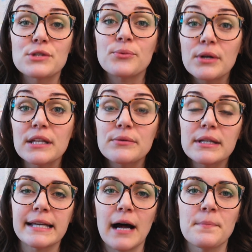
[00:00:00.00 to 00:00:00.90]
it's really,
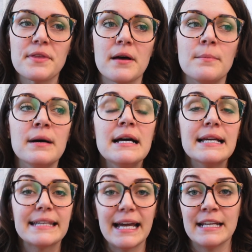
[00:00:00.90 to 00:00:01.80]
really helped them
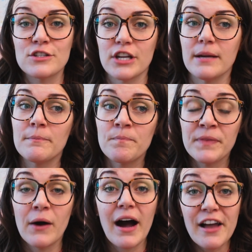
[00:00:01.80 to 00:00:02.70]
get in shape.
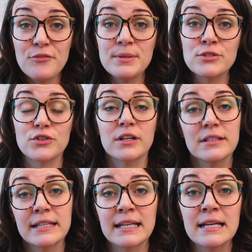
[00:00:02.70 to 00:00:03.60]
Now, I've been
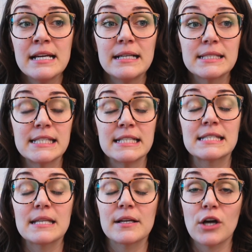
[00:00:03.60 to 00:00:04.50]
struggling
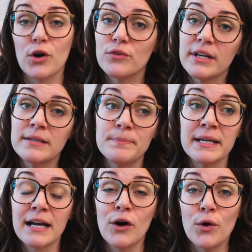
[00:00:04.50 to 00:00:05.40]
since COVID,
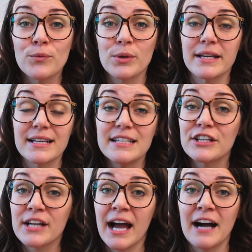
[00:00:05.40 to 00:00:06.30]
being at home for like a
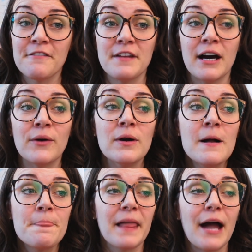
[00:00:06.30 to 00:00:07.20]
year and a half now.
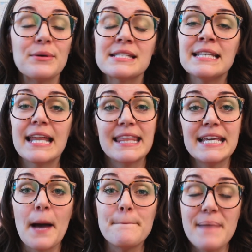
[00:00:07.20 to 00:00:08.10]
I was in
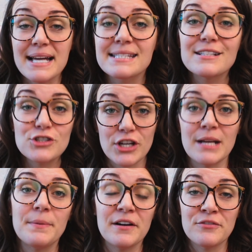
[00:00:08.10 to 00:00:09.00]
the best
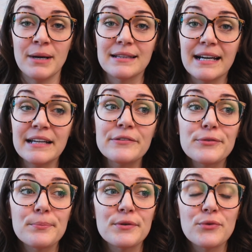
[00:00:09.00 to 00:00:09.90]
shape of my
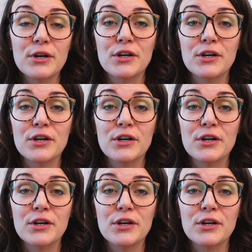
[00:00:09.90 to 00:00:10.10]
life before